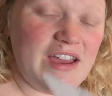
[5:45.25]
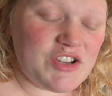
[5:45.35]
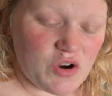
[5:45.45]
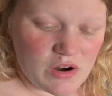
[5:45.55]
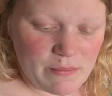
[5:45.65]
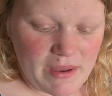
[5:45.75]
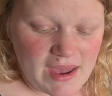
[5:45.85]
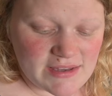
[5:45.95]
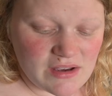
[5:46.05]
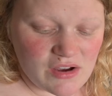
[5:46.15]
Chocolate
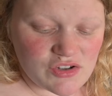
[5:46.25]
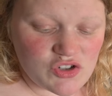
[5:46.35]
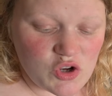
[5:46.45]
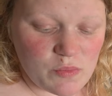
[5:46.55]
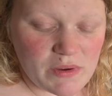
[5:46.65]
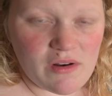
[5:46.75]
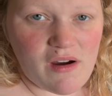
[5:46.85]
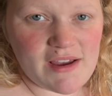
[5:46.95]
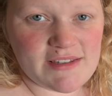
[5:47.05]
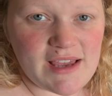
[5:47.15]
pears are super nice.